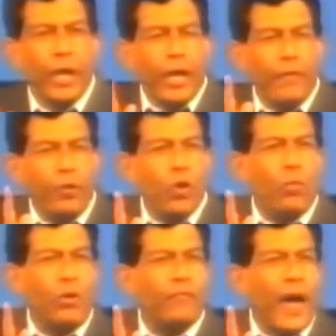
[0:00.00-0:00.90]
if you
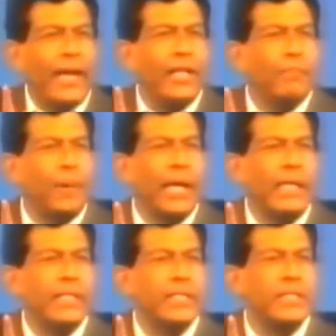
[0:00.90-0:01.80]
will find a
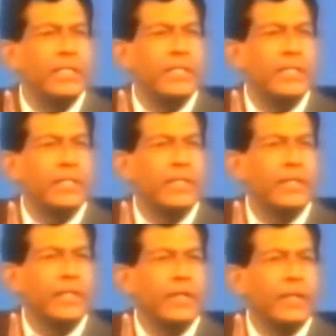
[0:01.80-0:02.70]
place,
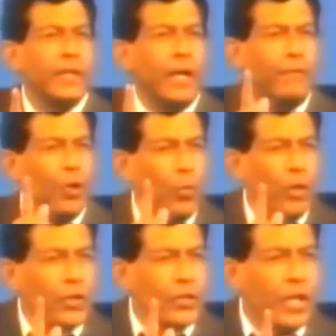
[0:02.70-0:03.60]
if you
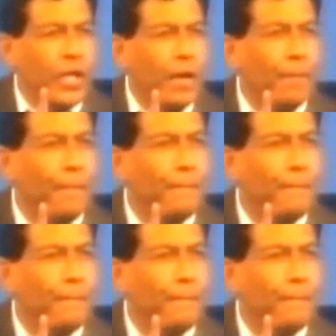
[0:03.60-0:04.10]
will seek him.